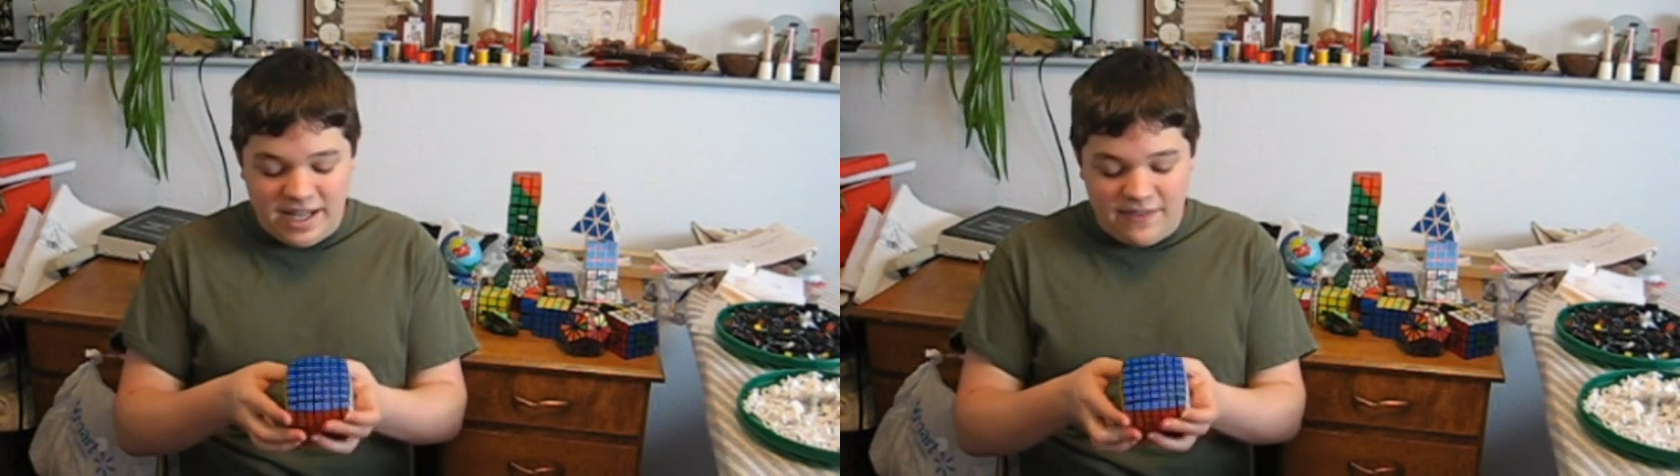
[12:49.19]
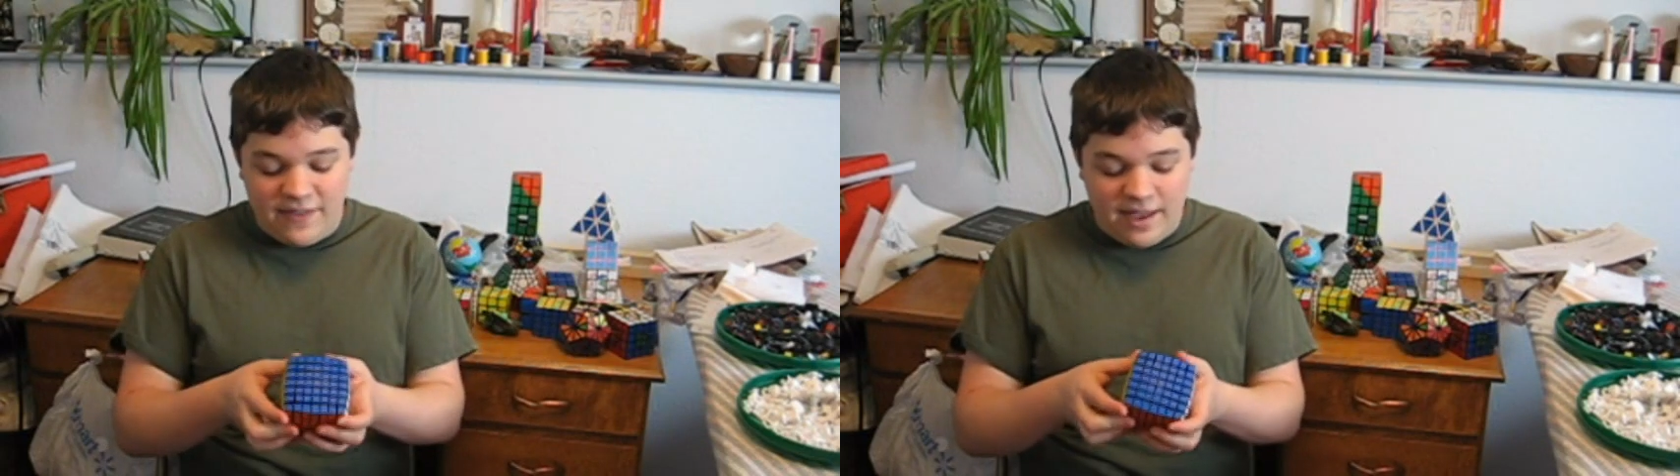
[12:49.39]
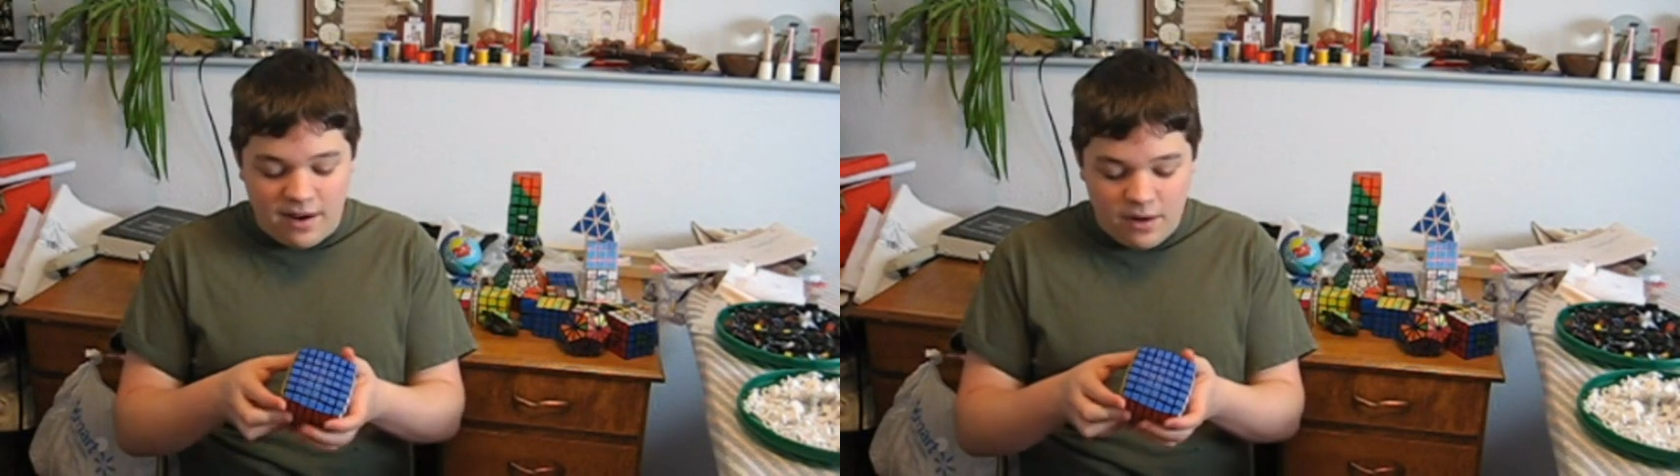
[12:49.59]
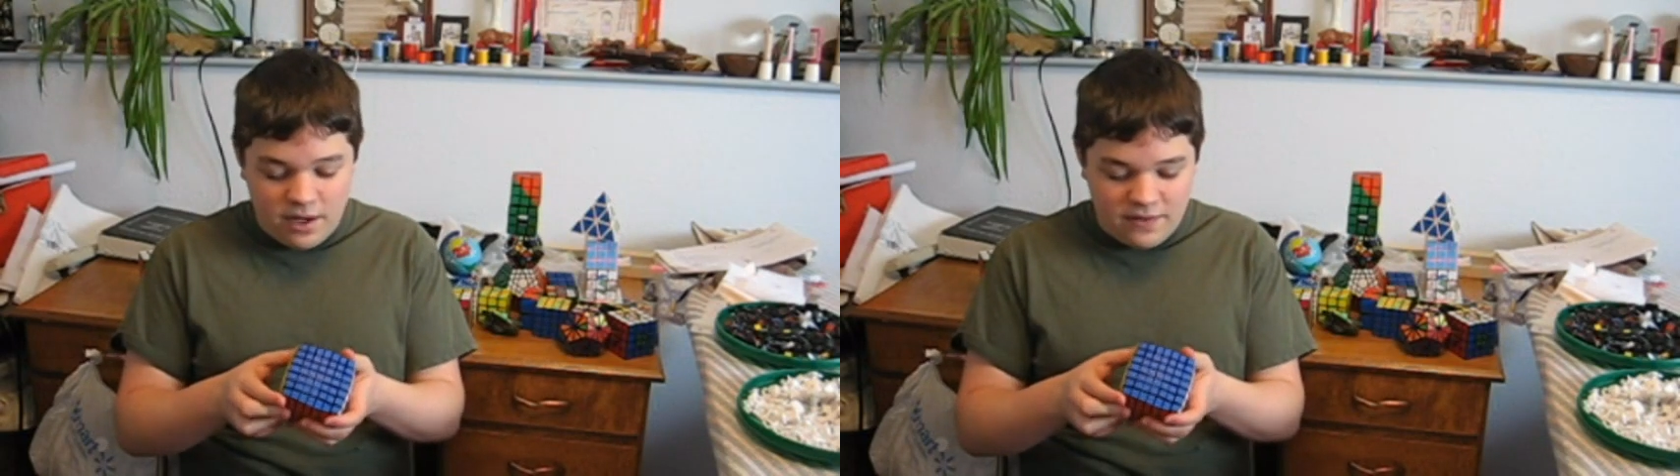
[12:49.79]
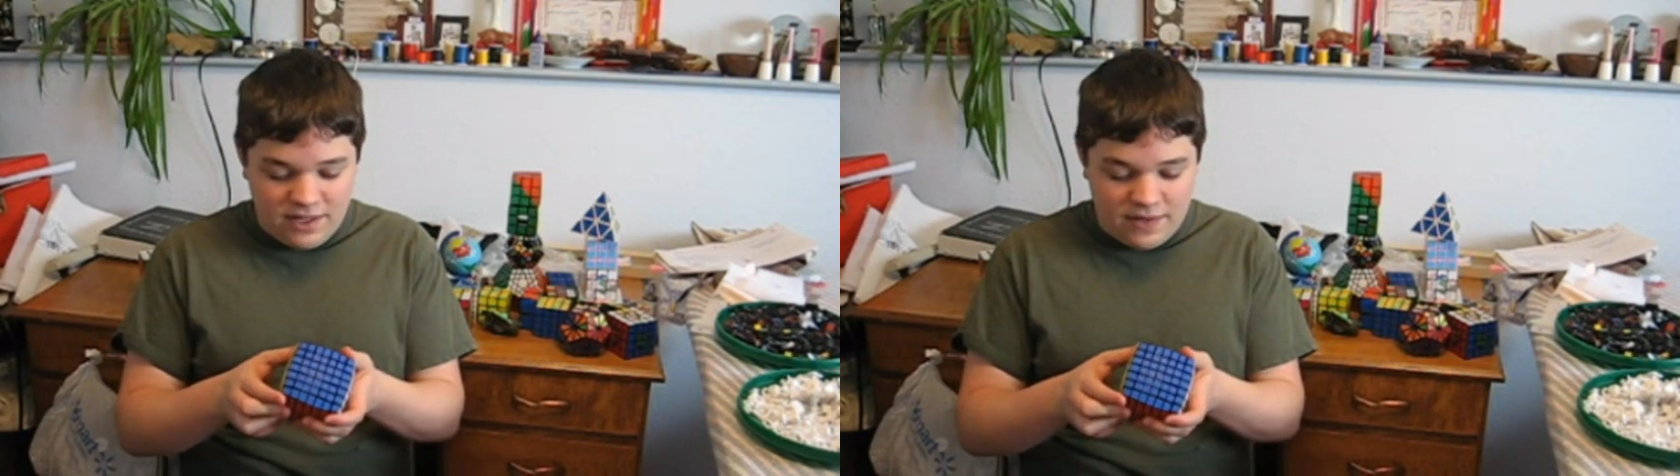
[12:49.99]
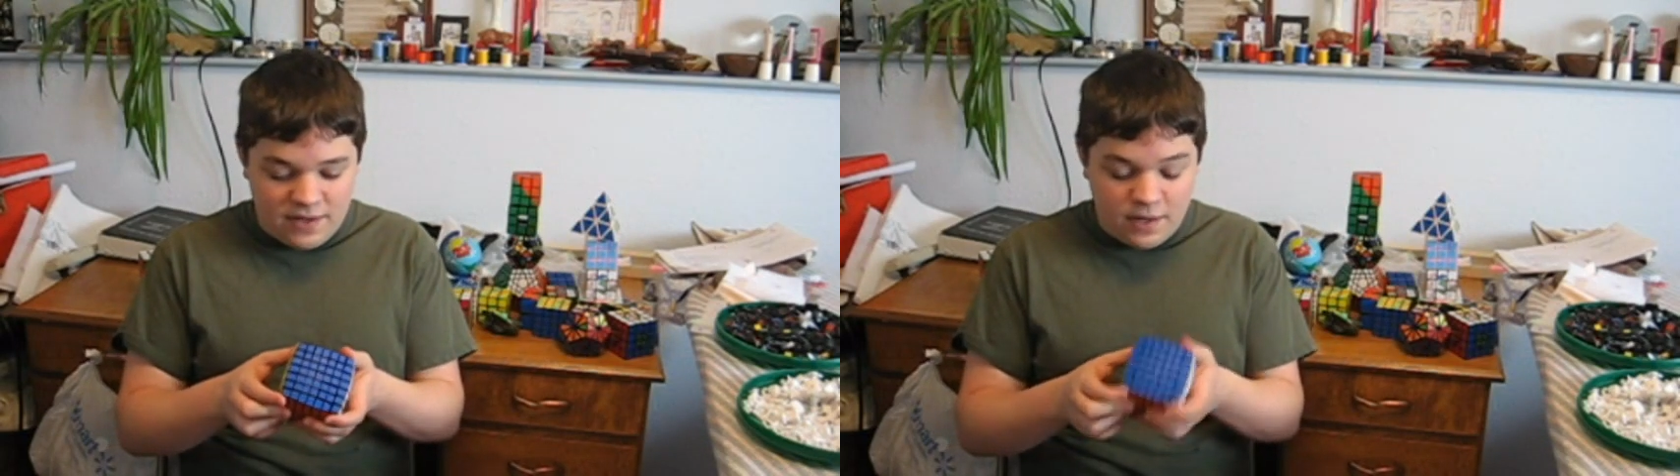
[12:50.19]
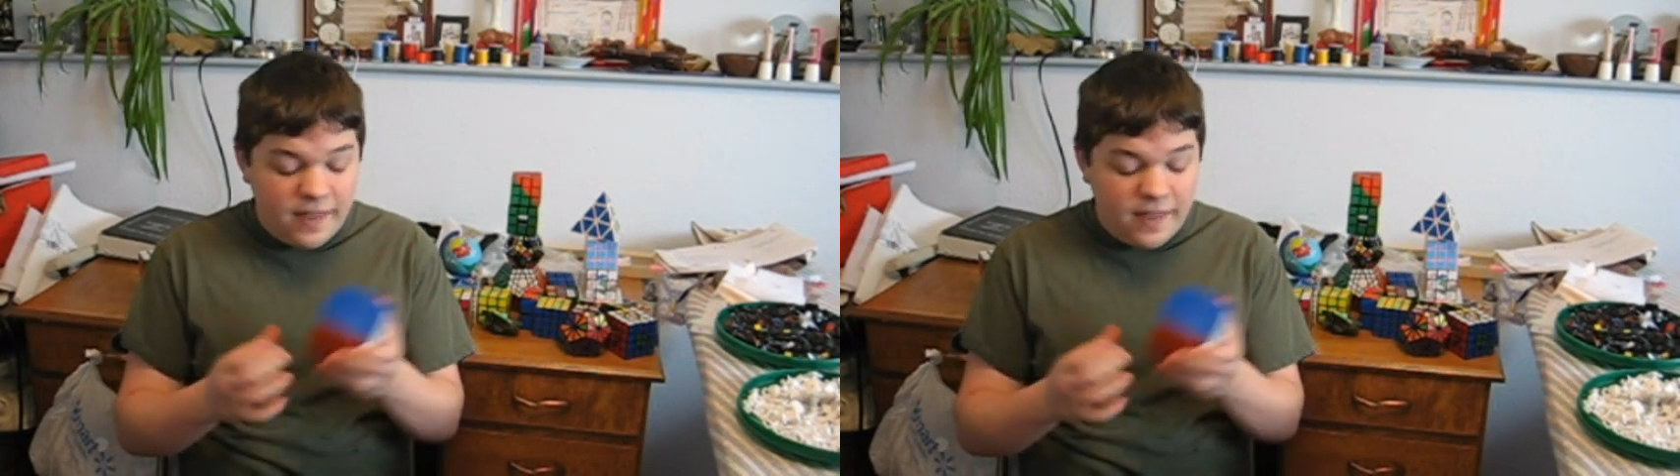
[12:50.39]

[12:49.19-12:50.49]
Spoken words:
get there.